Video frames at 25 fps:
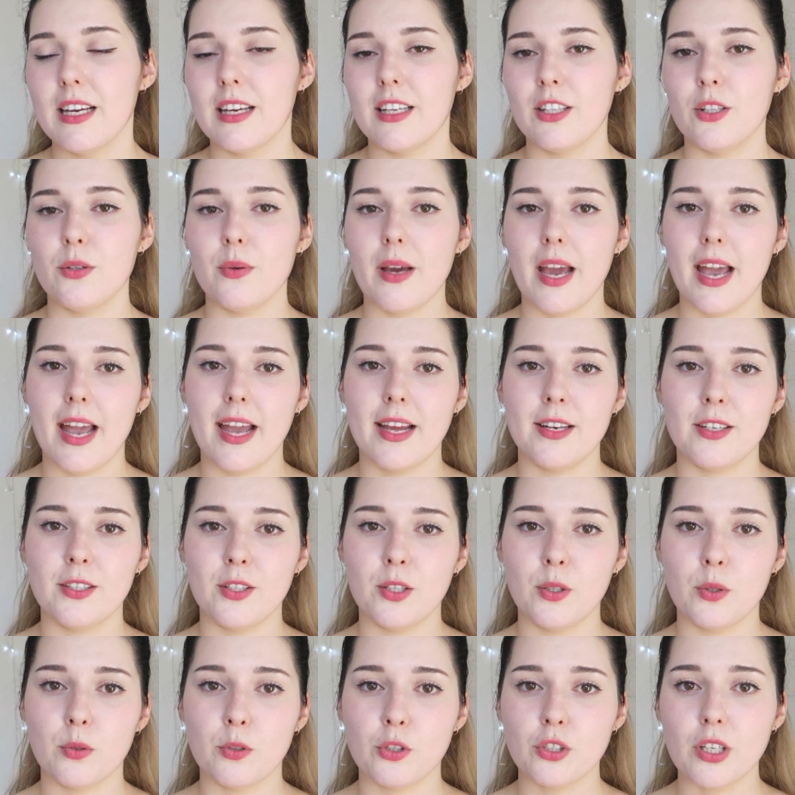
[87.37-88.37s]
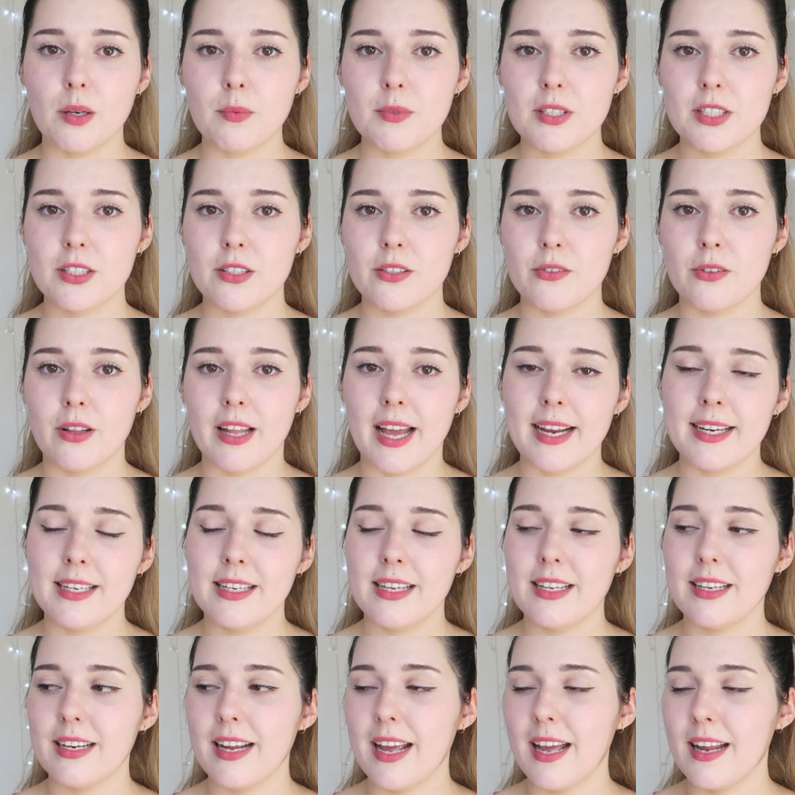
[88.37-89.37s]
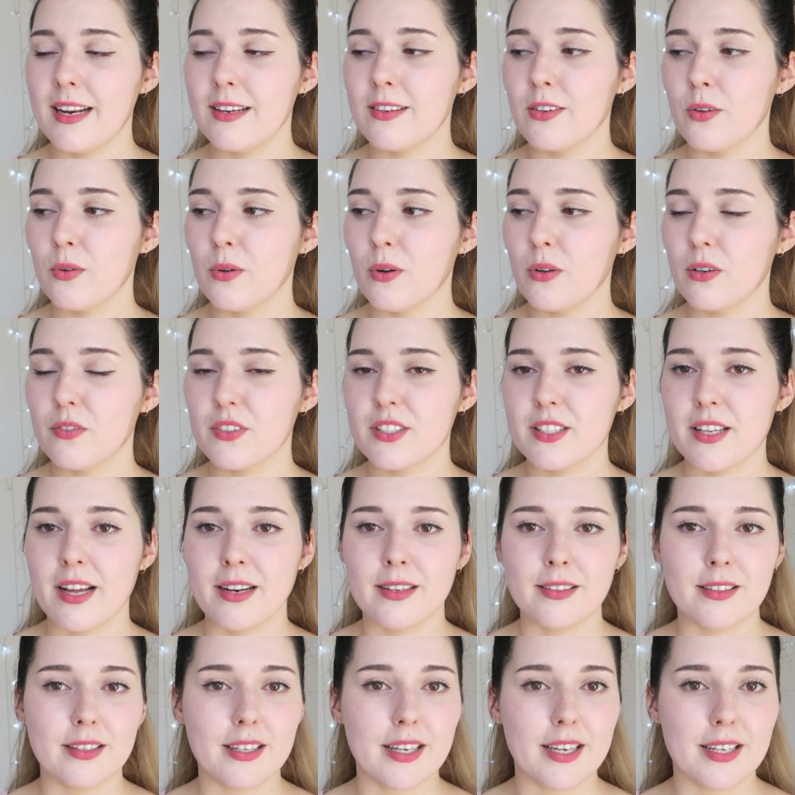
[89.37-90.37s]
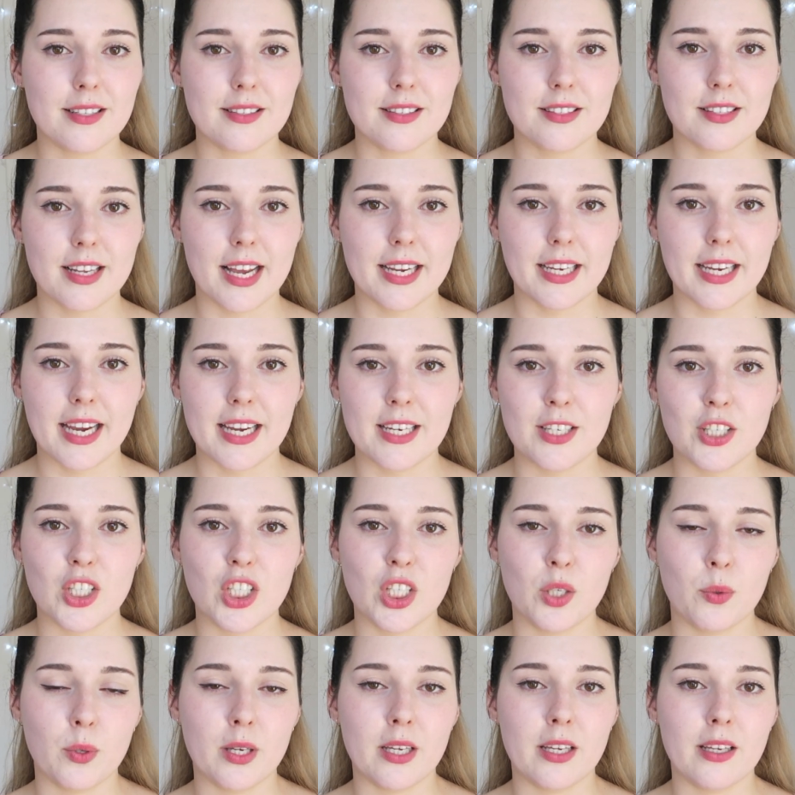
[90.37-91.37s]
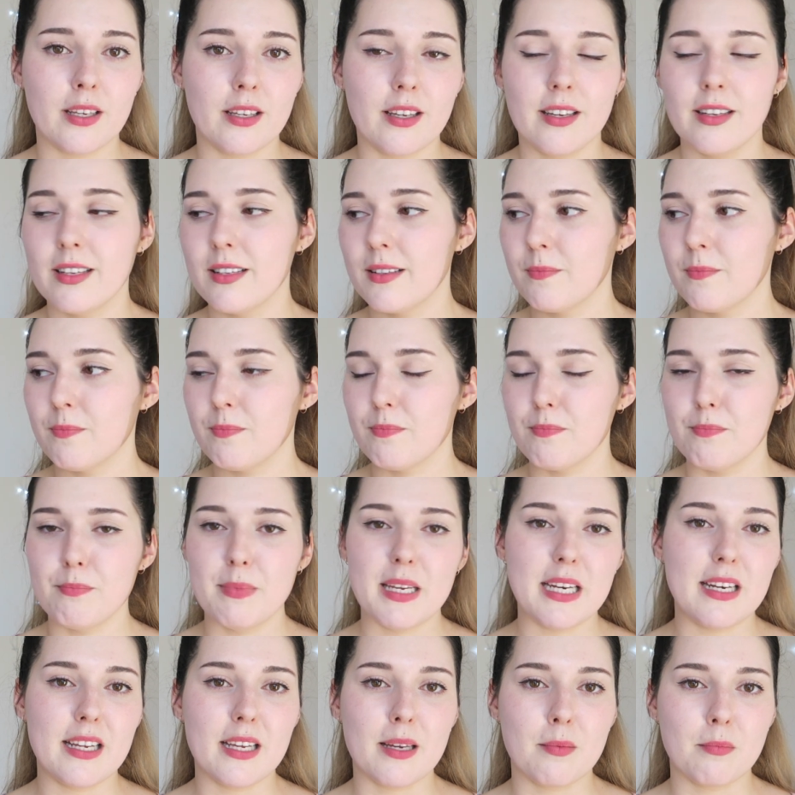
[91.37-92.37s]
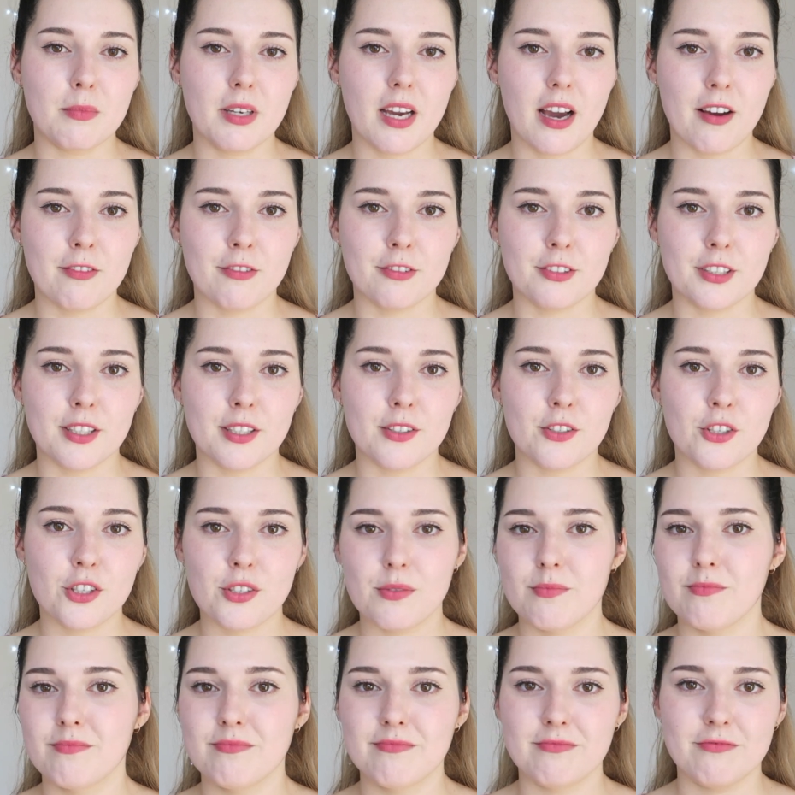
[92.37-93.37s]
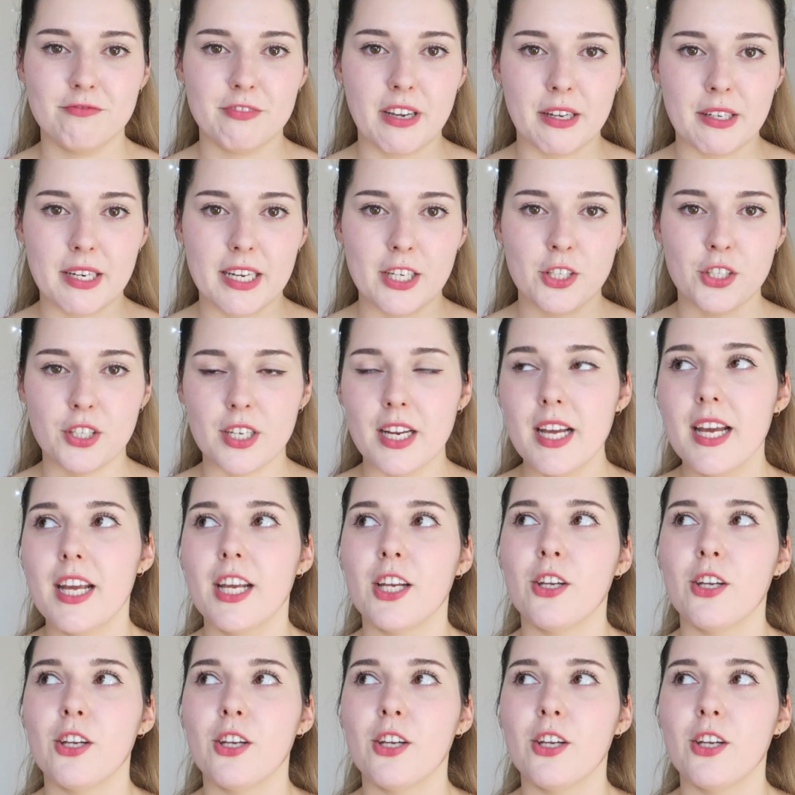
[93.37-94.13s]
You add your drops to lighten it, and all of a sudden it's like a dewy medium coverage foundation.